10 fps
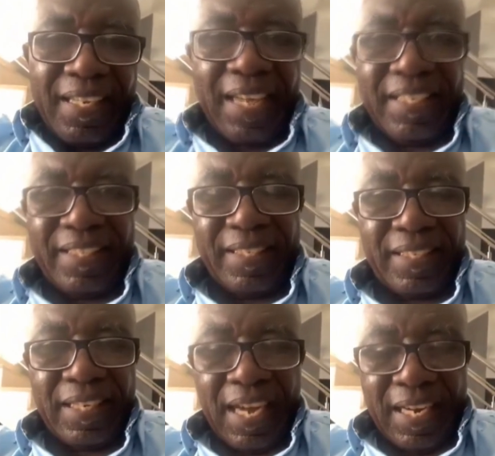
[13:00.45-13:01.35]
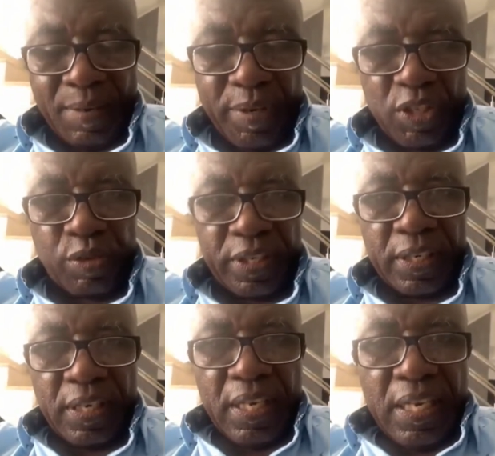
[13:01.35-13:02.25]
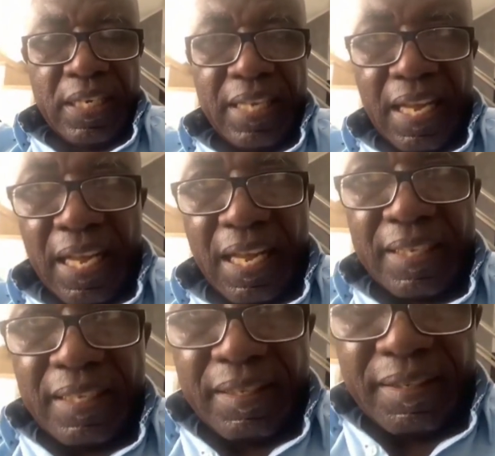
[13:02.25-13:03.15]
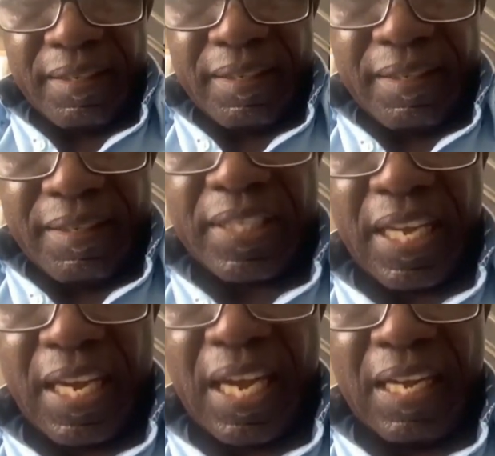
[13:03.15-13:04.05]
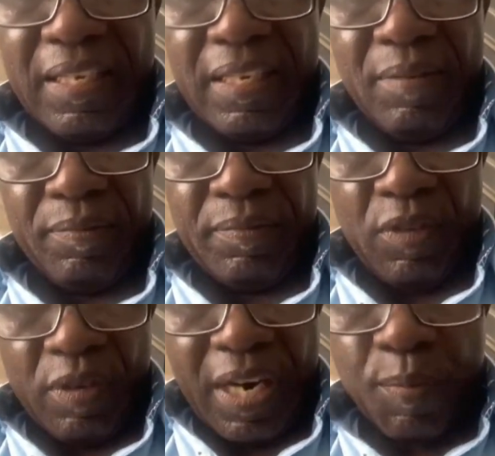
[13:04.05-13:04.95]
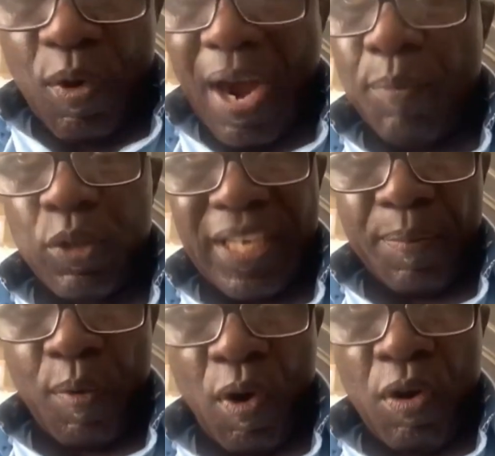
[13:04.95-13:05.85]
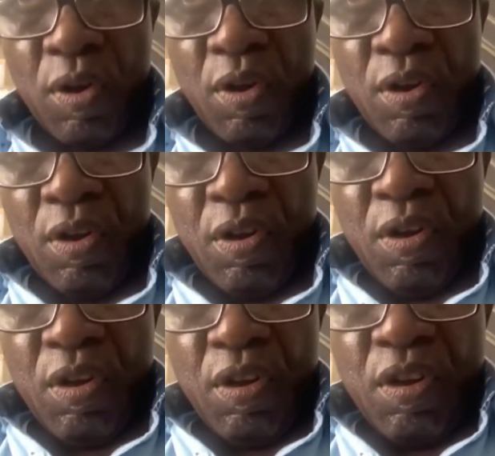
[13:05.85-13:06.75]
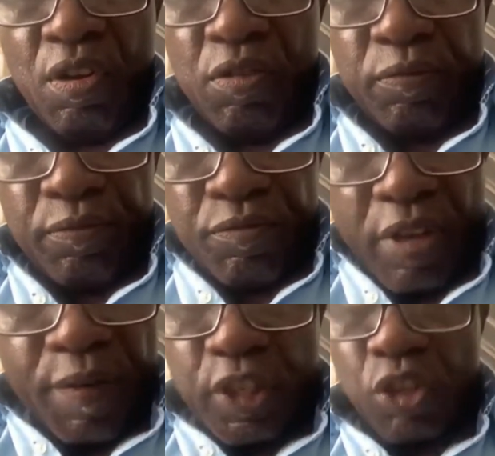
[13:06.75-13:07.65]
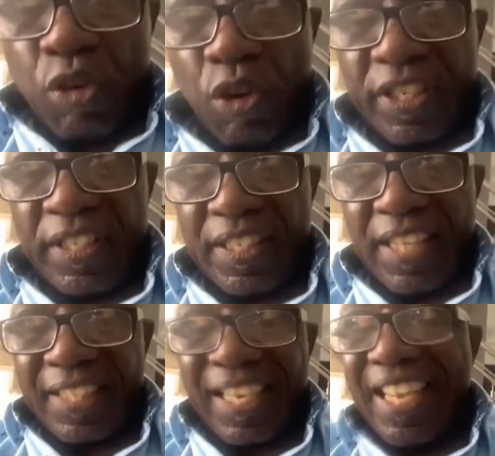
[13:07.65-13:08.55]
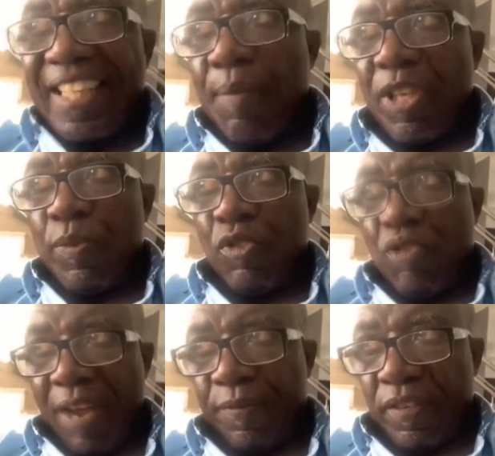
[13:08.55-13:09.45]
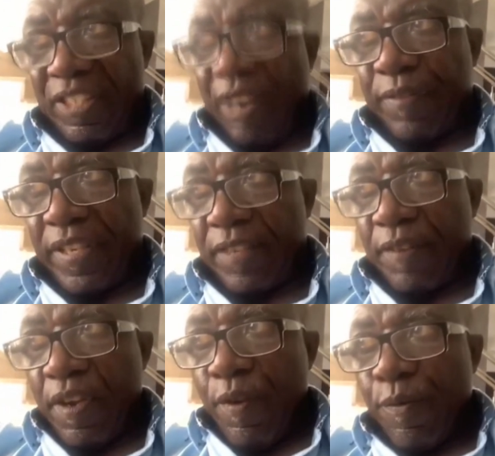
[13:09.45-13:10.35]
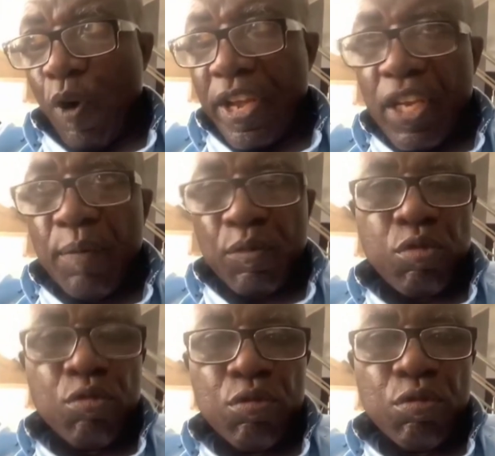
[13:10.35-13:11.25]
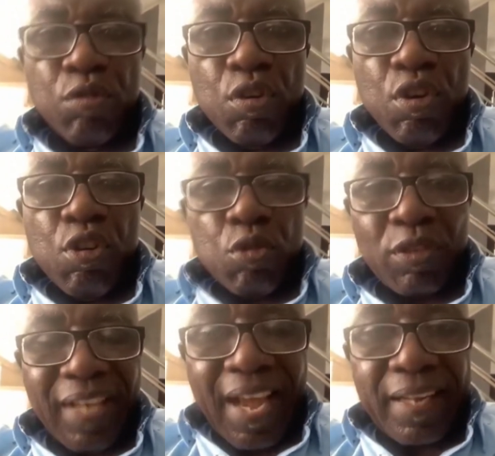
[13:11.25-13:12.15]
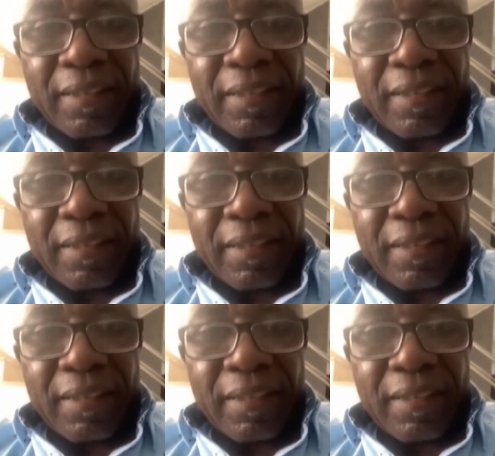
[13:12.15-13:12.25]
the sitting, at the ministry, the city minister, Honorable Abu Jinapor, gave instructions that a letter must be drafted for him to sign,